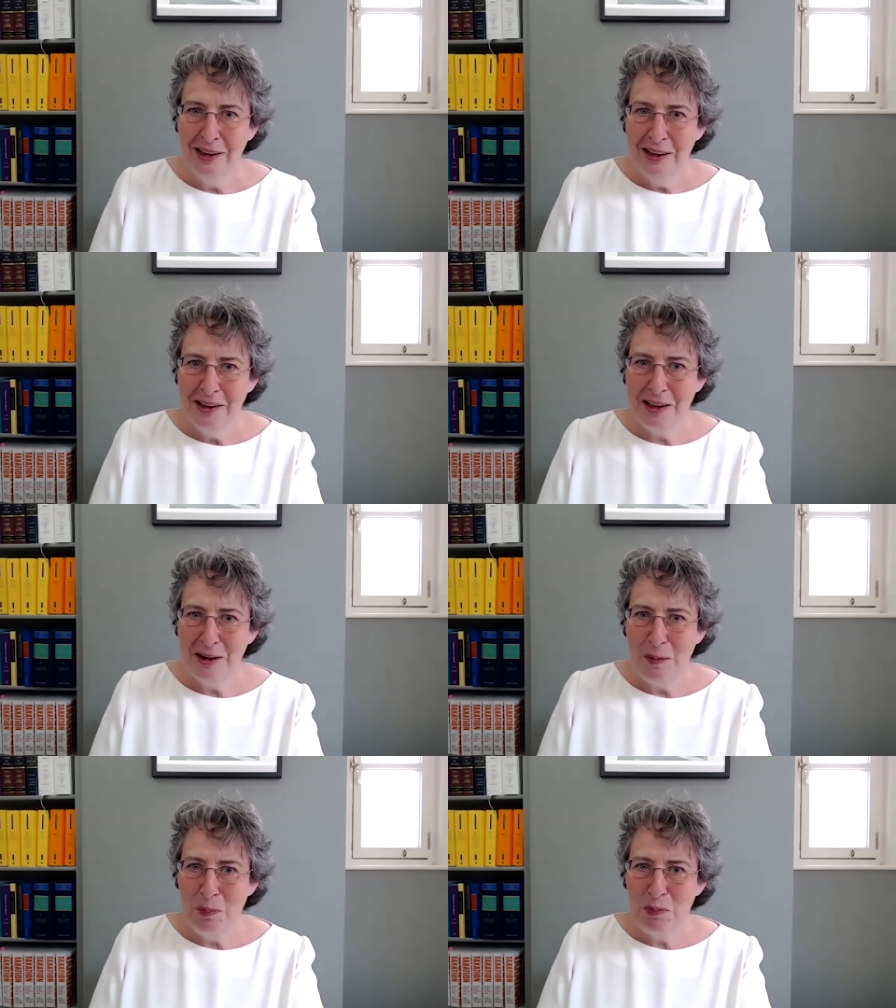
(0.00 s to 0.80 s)
Yeah.
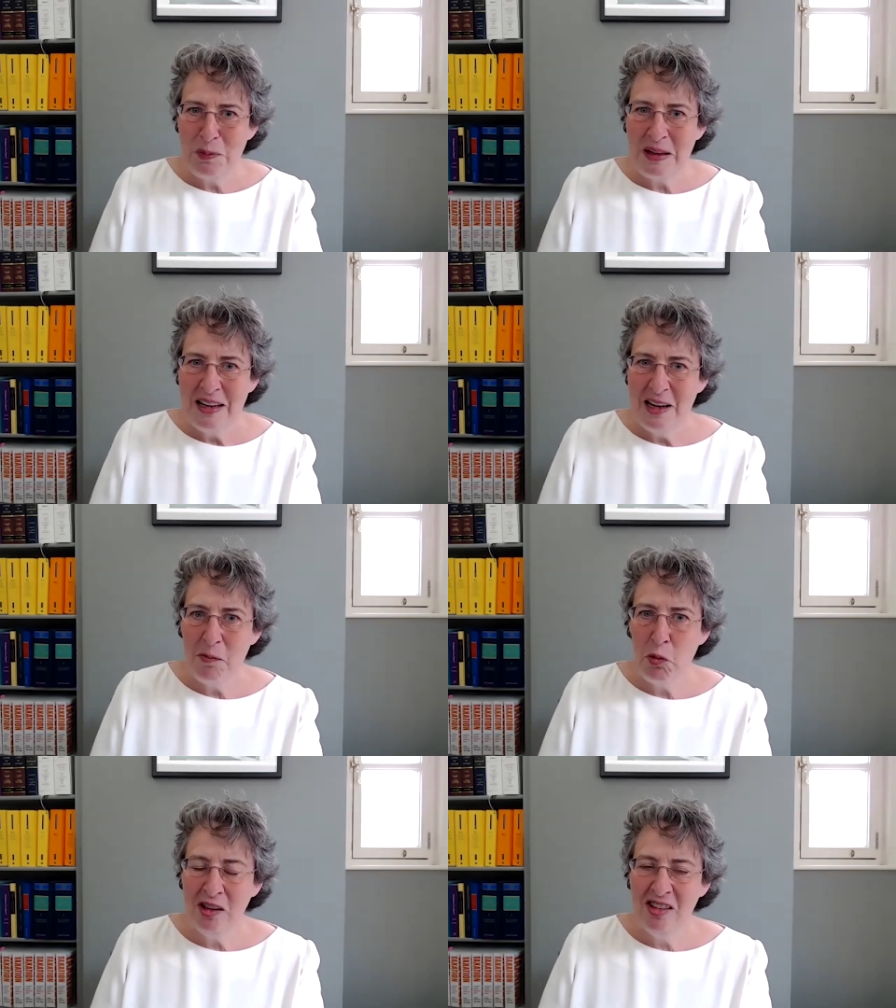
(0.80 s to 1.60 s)
Um, in
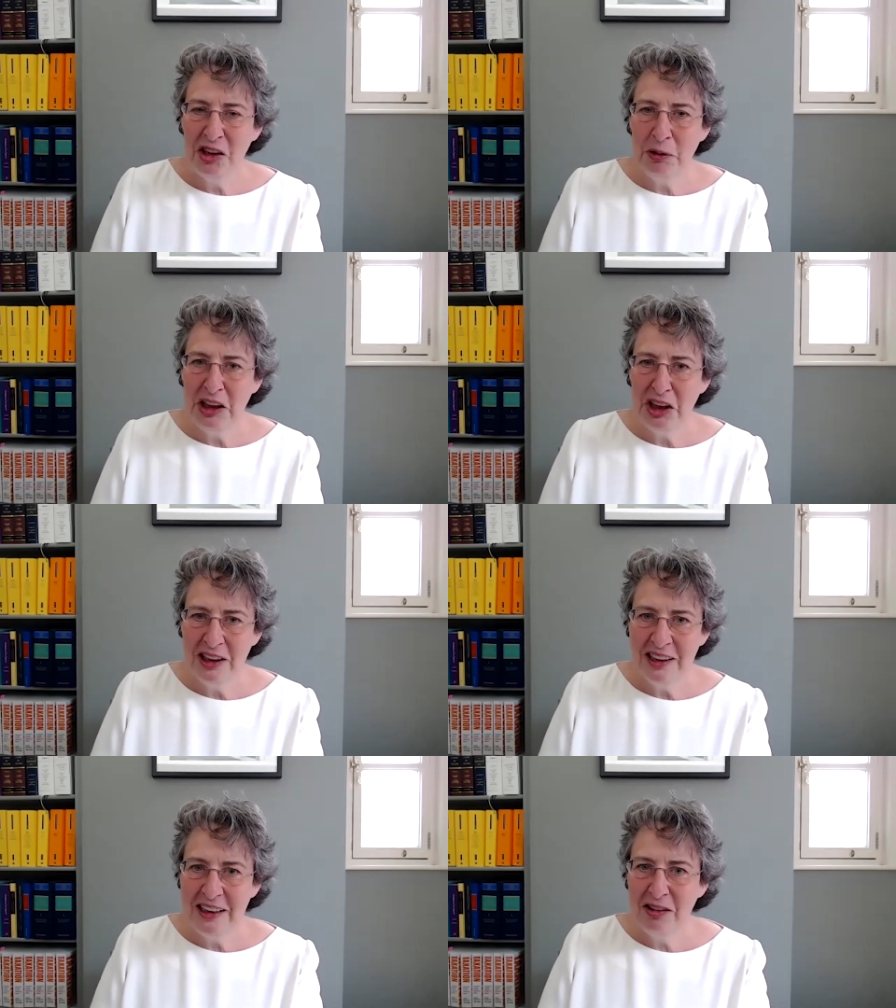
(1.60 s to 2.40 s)
one situation,
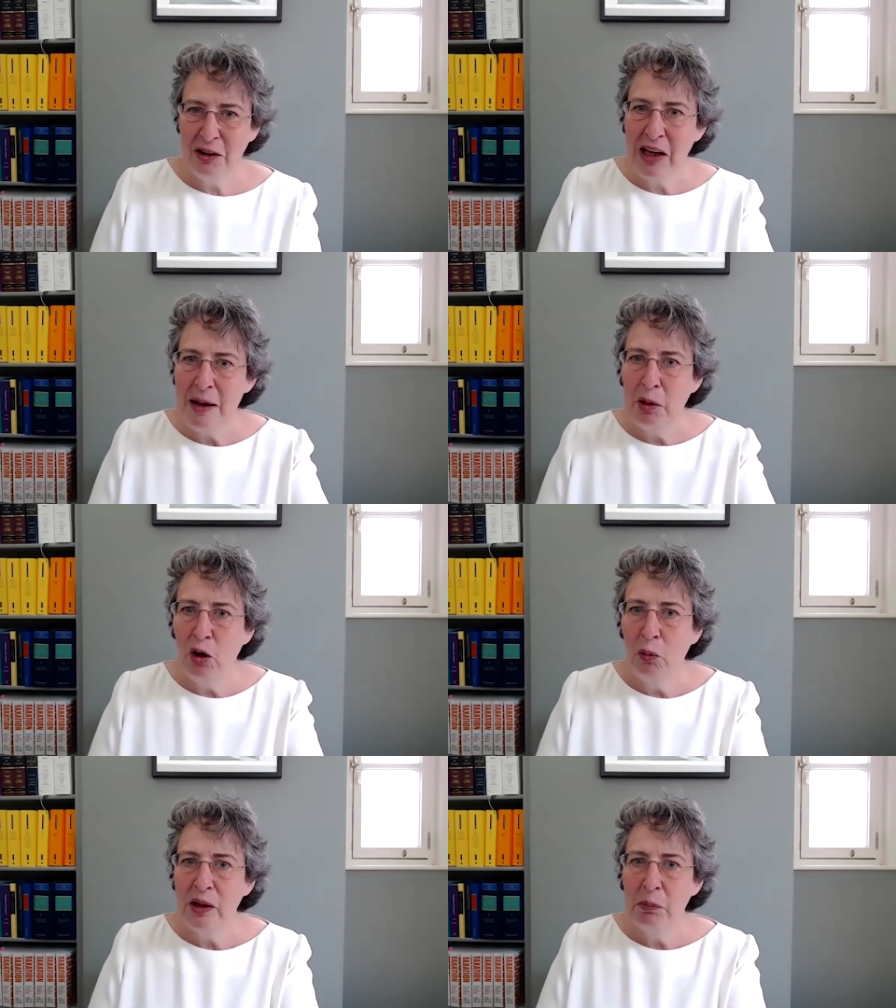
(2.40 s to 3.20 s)
it, it sort of came
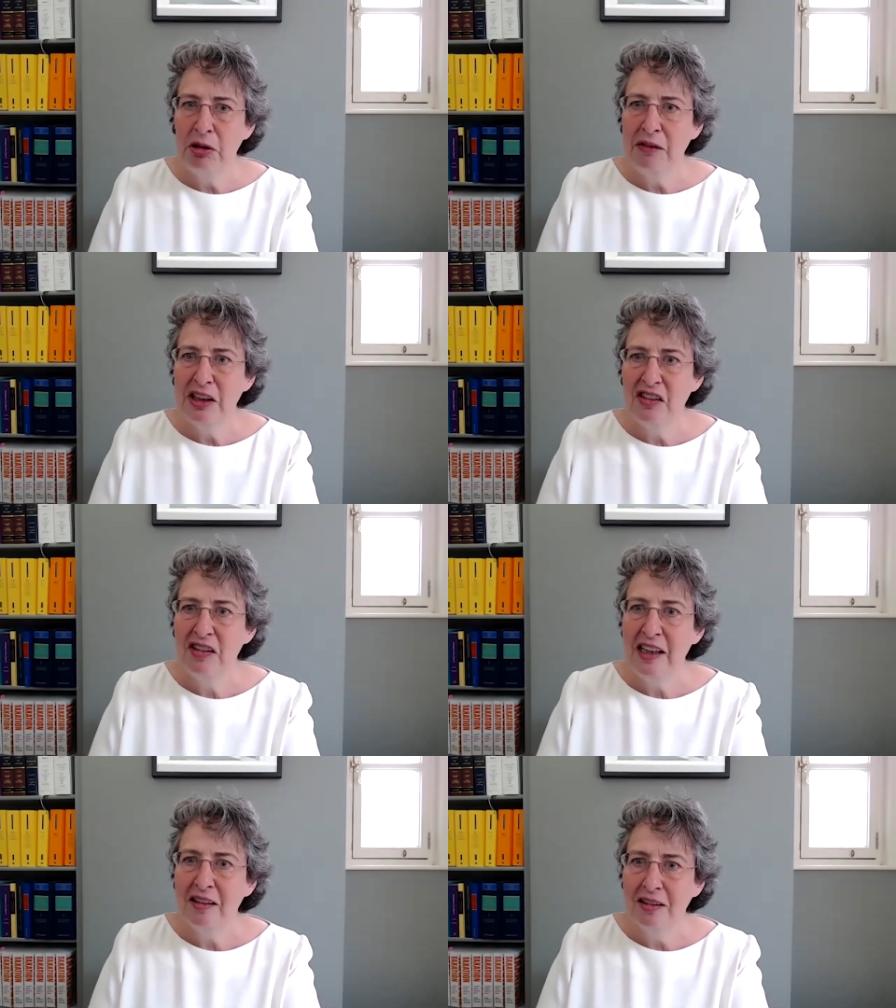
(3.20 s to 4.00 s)
along with a previous
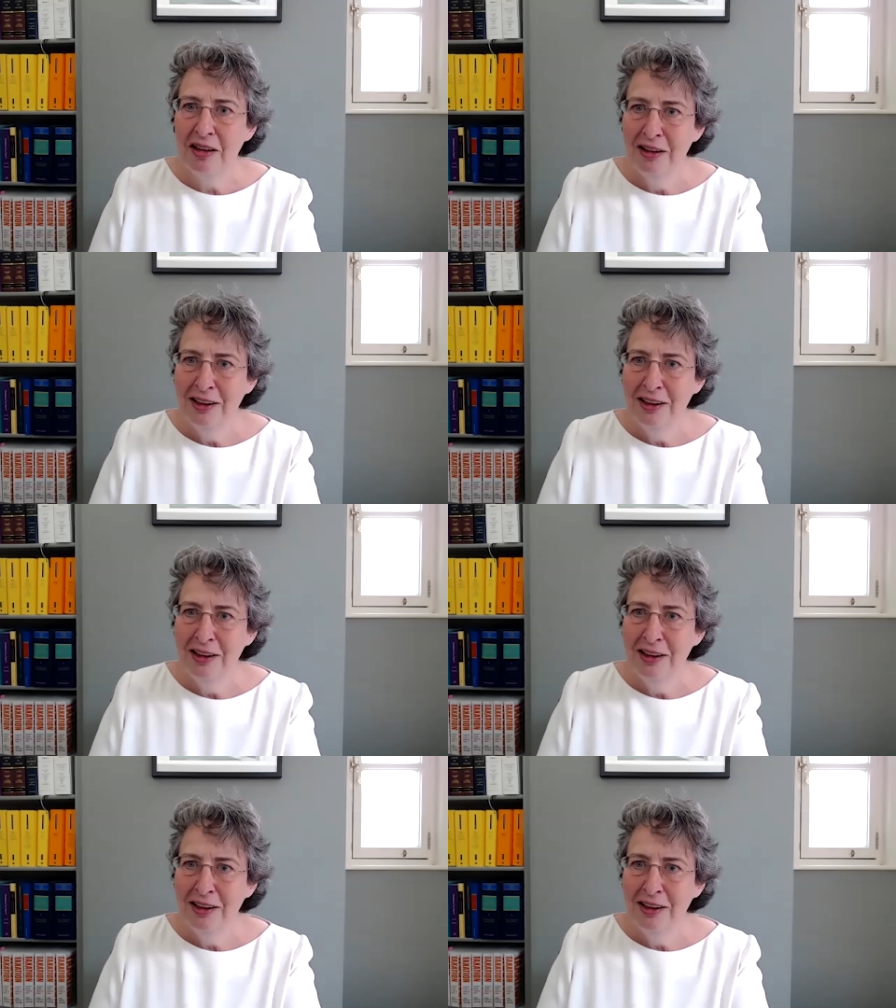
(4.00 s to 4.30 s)
deal